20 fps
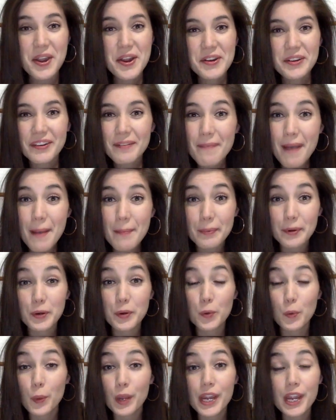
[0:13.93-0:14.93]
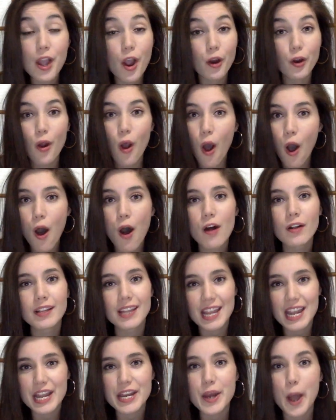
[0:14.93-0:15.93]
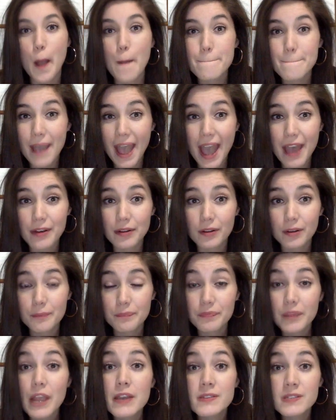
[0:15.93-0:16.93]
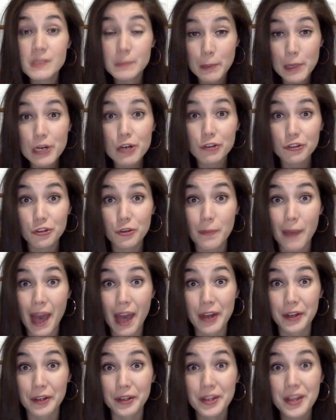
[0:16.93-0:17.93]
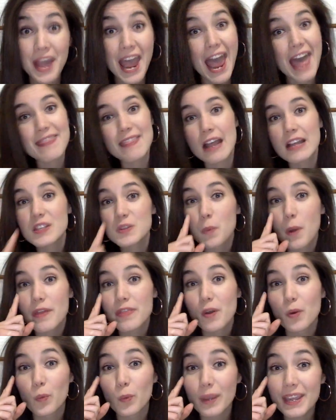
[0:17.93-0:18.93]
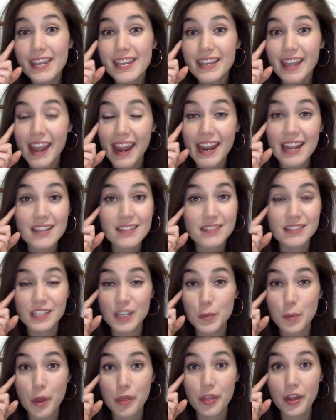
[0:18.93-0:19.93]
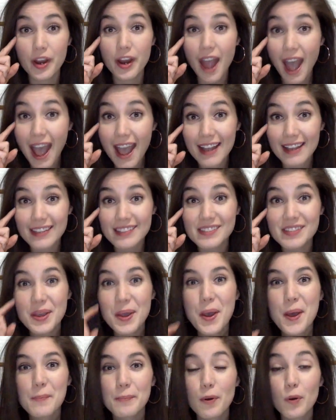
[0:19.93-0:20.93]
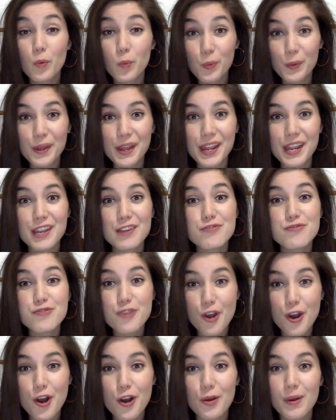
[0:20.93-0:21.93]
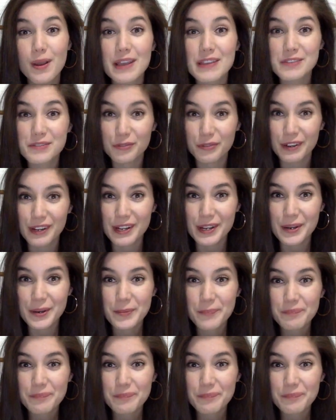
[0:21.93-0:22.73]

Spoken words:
Remember, we are all in a battle, a spiritual battle, and that's one that we can't see with our eyes, but we know is real.